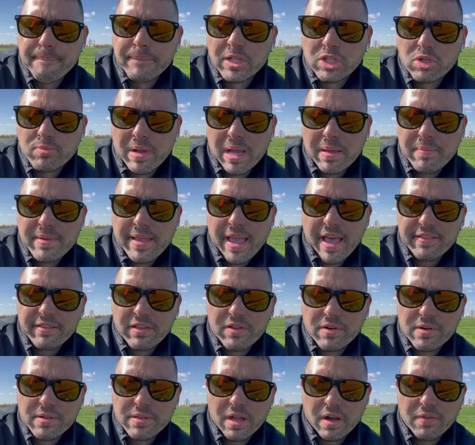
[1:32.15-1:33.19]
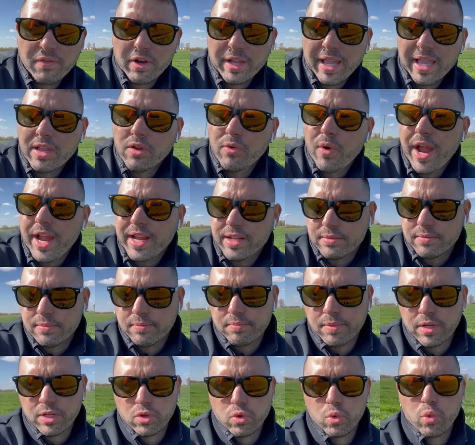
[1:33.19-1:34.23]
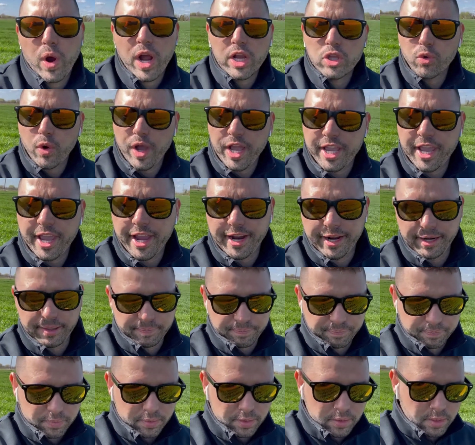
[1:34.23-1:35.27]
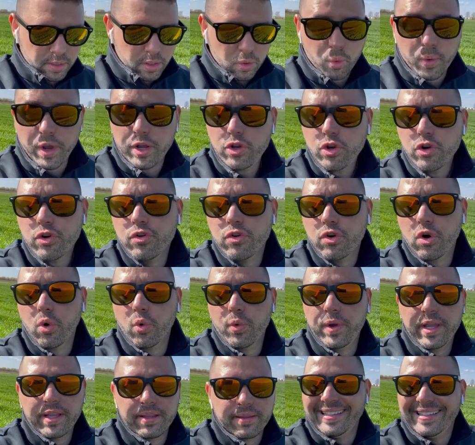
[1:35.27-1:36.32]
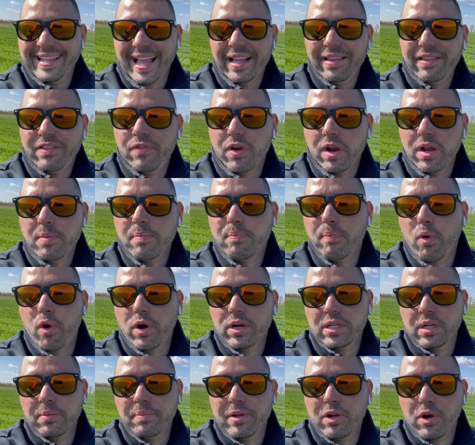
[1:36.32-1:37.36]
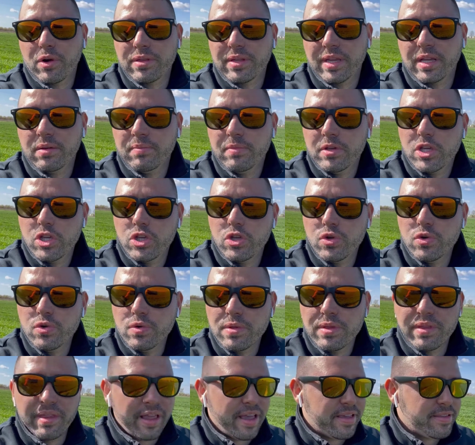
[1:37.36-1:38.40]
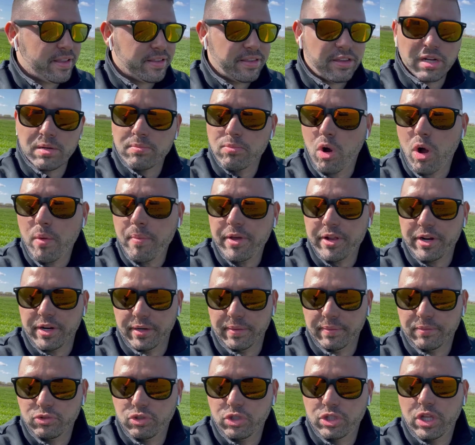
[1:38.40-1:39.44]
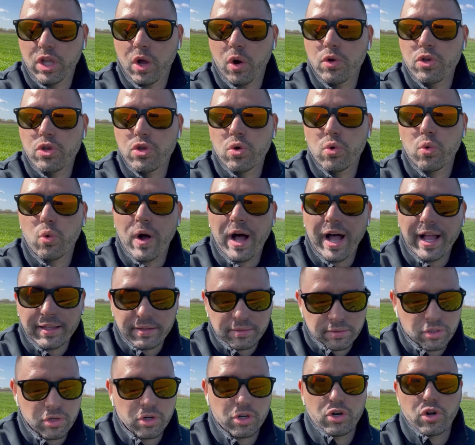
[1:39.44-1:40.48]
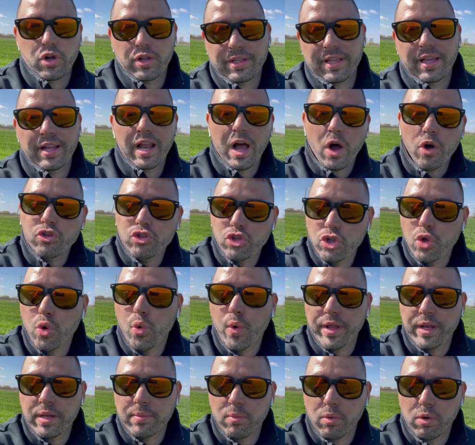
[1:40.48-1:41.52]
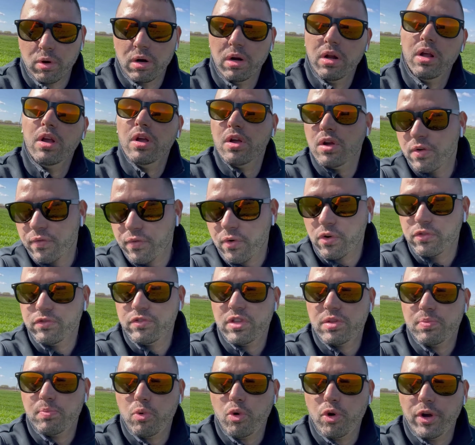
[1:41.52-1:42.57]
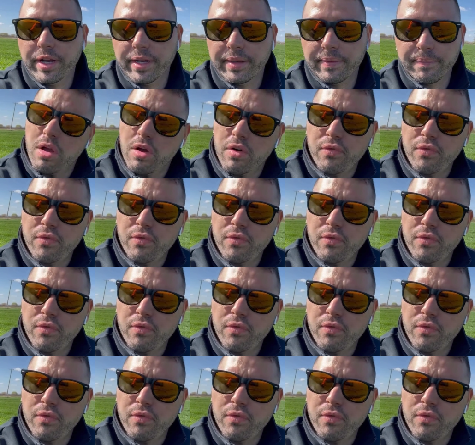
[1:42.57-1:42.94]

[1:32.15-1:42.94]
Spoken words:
But you might be asking yourself, okay, great, but why do I care? When you grow wheat, that's very important because it can be used as a thermometer to tell you what you're not allowed to do anymore from this point.